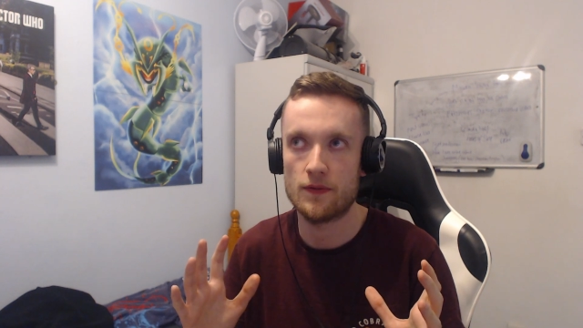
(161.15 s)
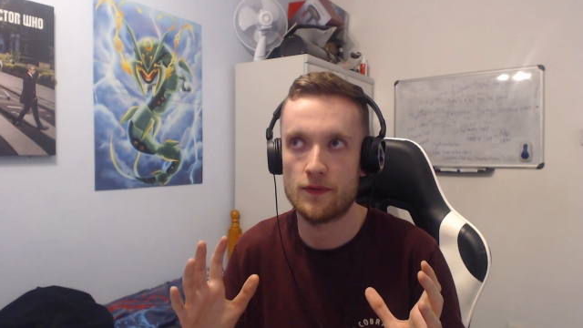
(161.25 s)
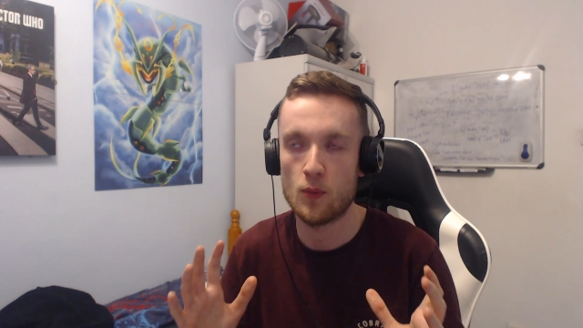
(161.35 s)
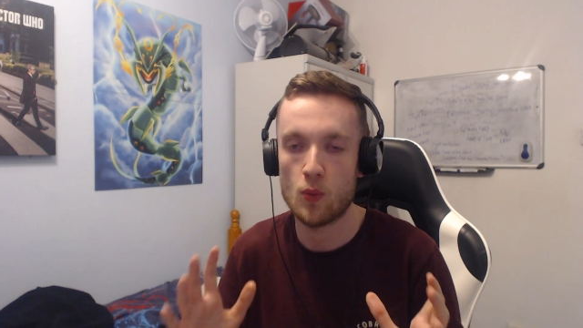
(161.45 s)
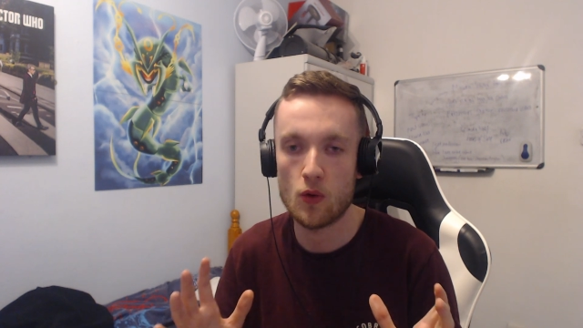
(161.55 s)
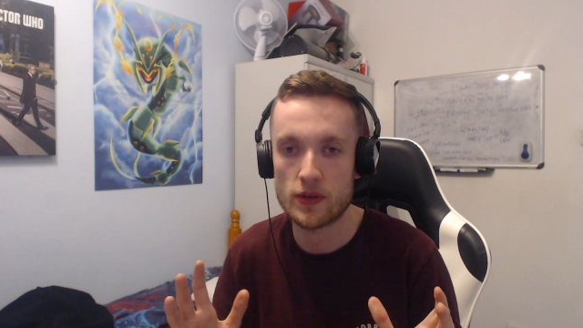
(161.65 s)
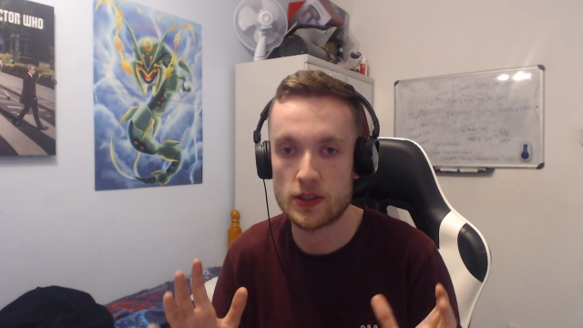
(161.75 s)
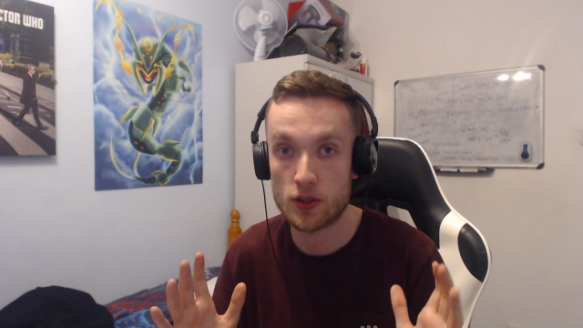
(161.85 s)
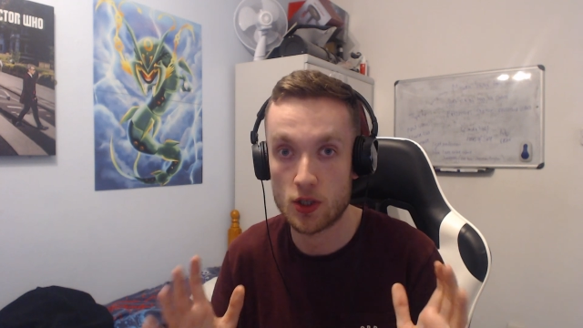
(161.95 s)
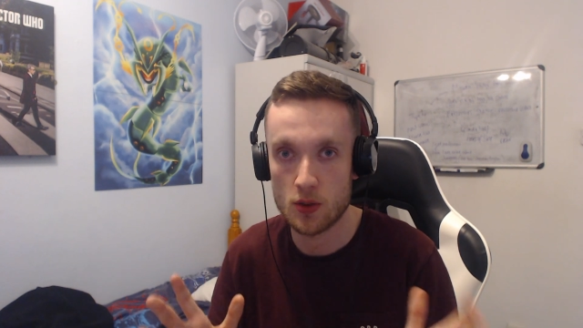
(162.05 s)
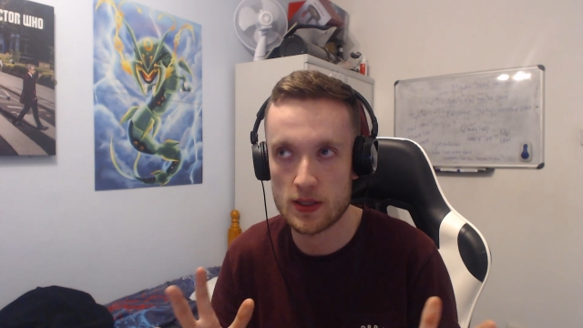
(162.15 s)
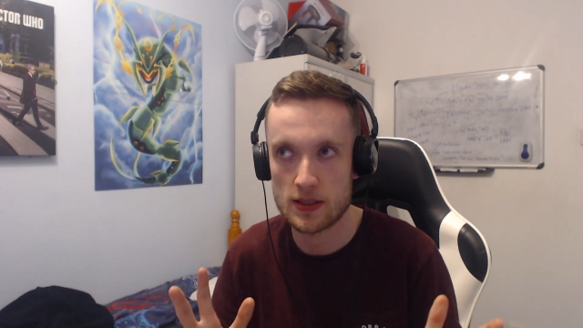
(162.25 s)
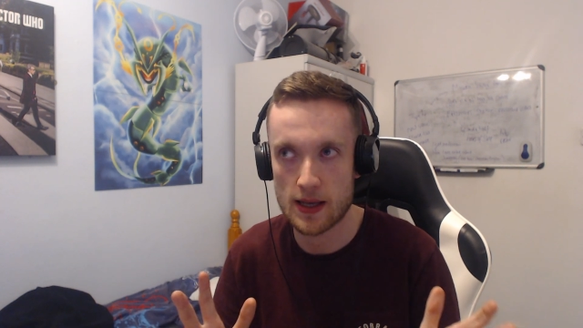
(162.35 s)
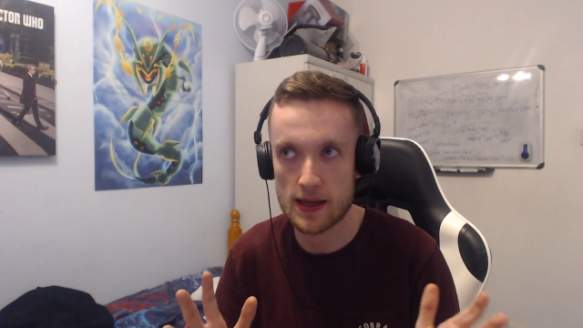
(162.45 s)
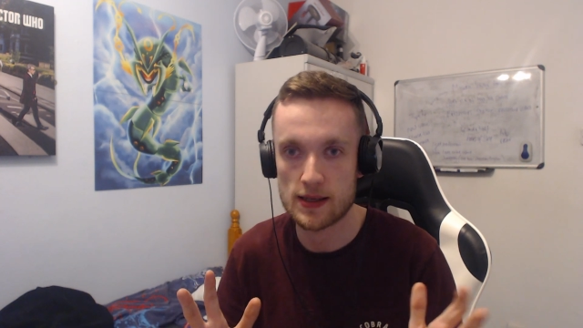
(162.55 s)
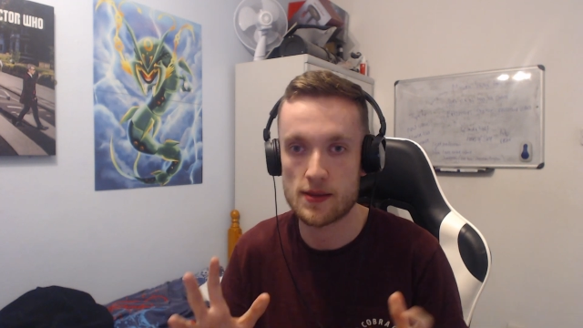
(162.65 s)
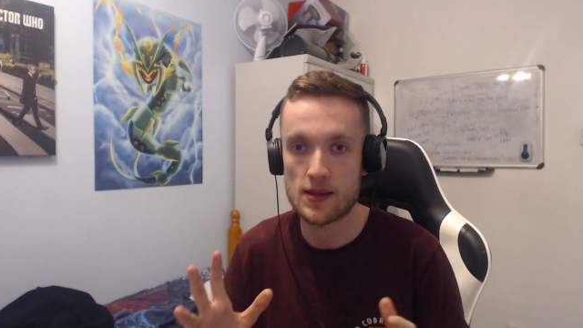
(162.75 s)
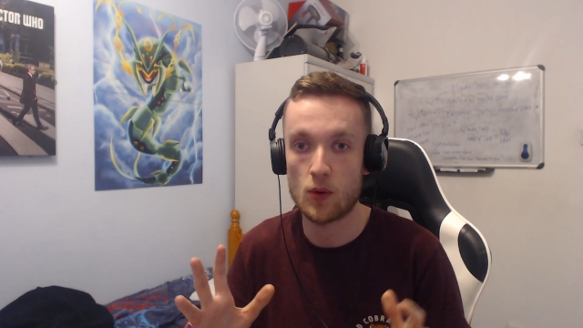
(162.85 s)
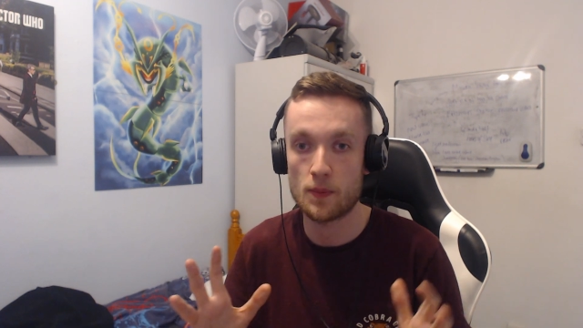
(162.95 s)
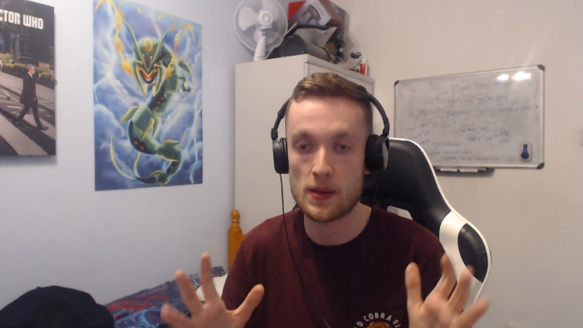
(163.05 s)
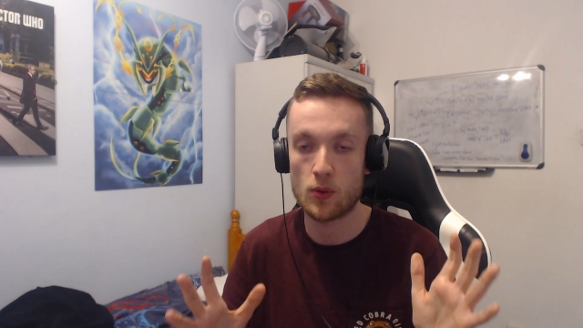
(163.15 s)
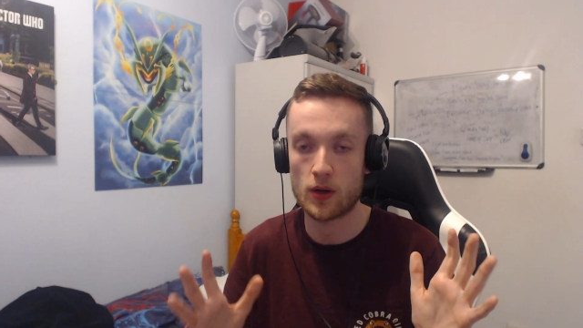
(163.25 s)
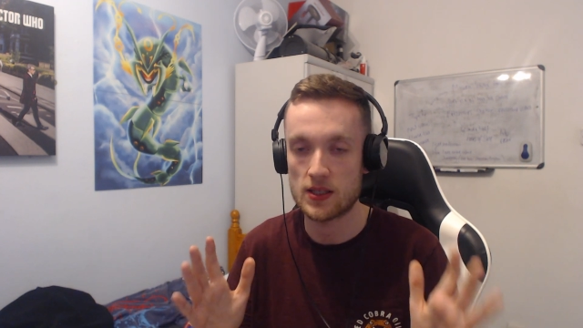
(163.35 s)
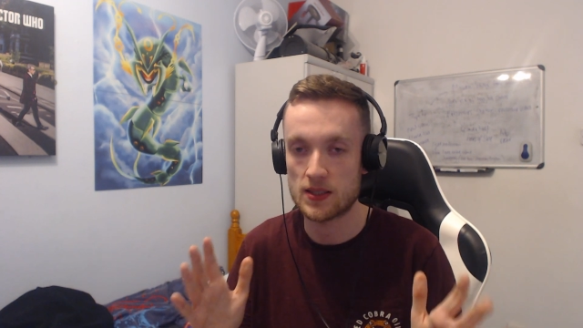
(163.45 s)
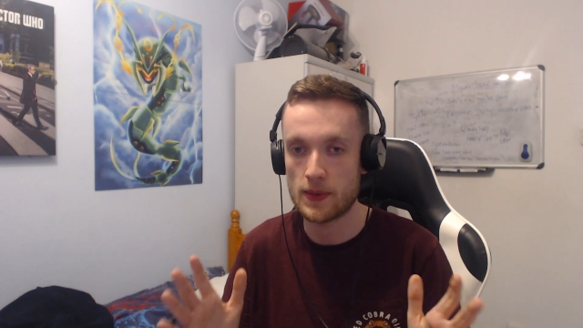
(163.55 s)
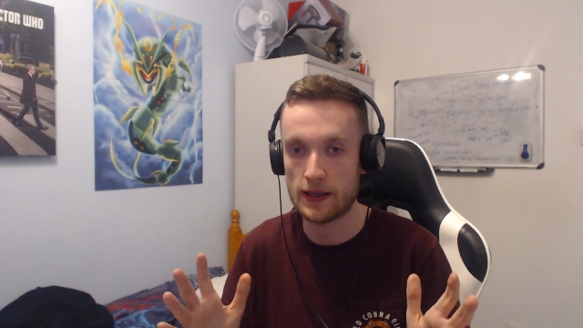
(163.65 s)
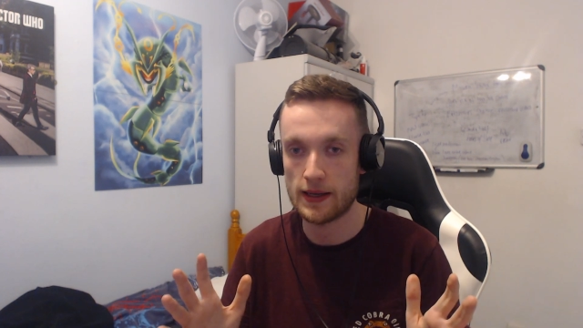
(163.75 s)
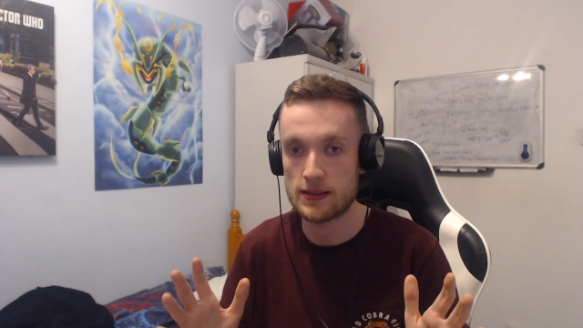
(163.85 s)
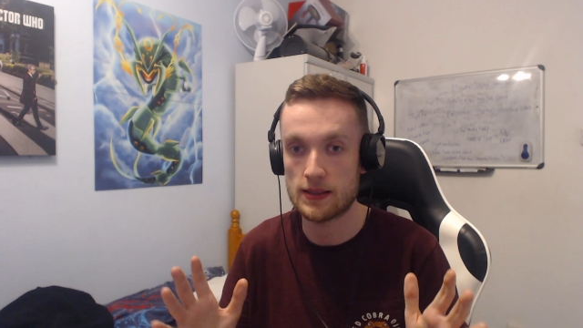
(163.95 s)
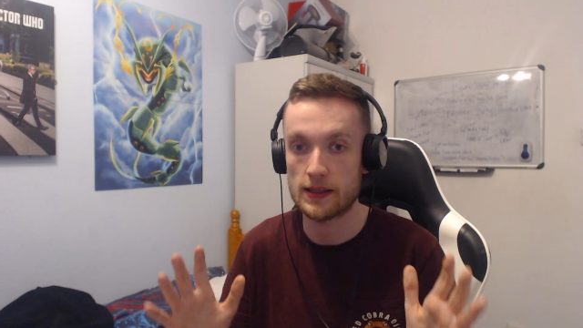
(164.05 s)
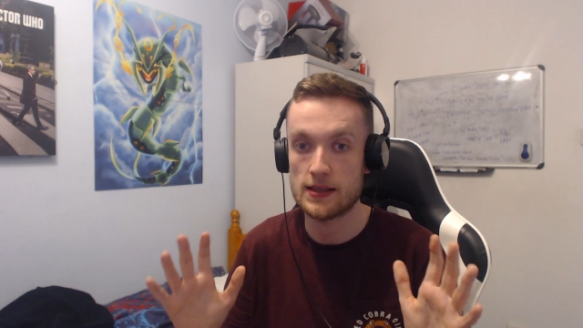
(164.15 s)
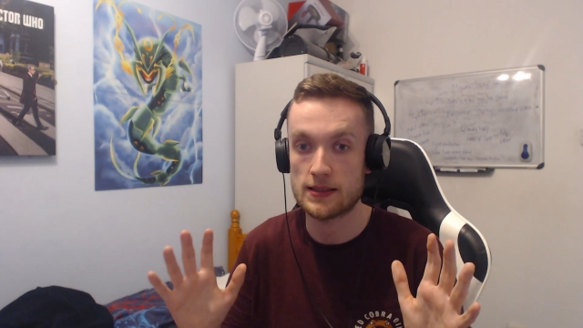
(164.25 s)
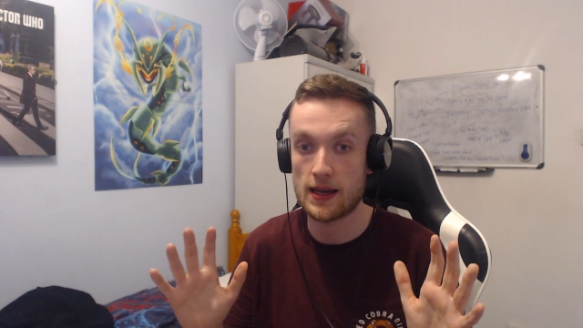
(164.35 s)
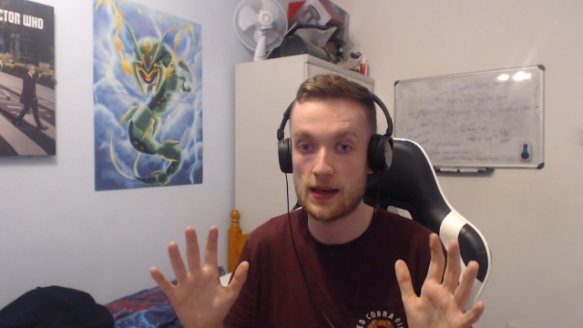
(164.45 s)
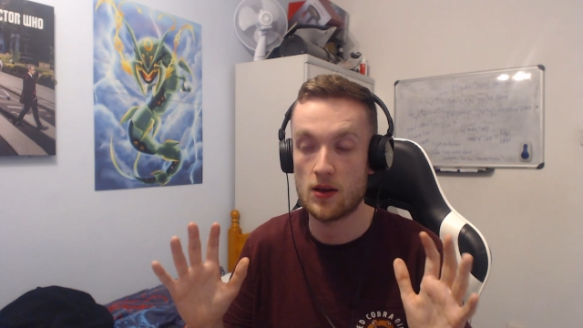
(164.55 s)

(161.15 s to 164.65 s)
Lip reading: from what Ridiku is saying, and I think what people are kind of speculating, is that